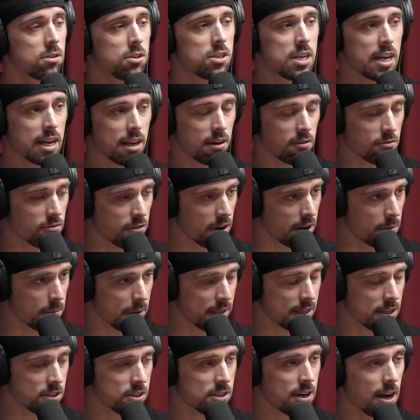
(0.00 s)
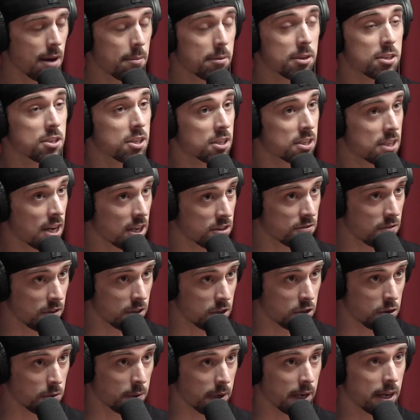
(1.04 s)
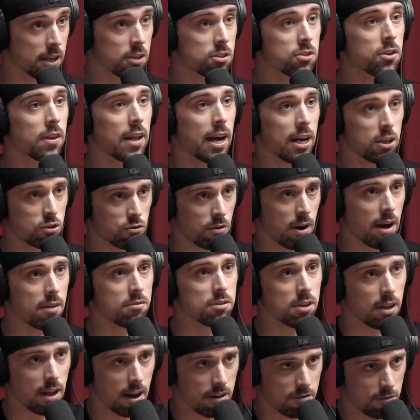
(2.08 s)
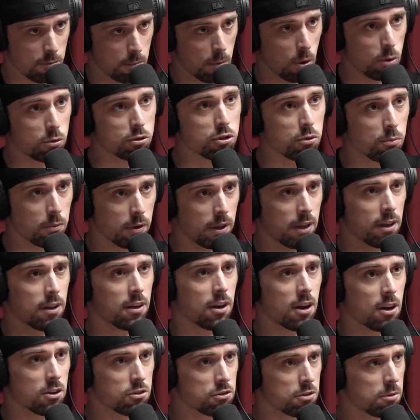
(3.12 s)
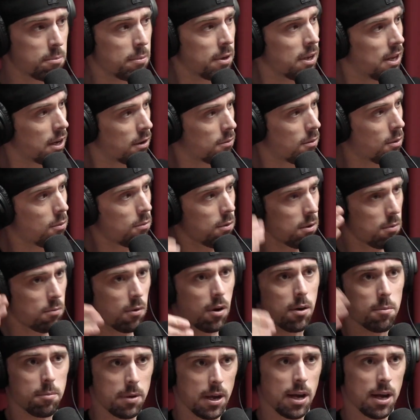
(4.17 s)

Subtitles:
seeking freedom at this time and successfully doing it. So that drives a lot of emotion within the country to be like, well, we want to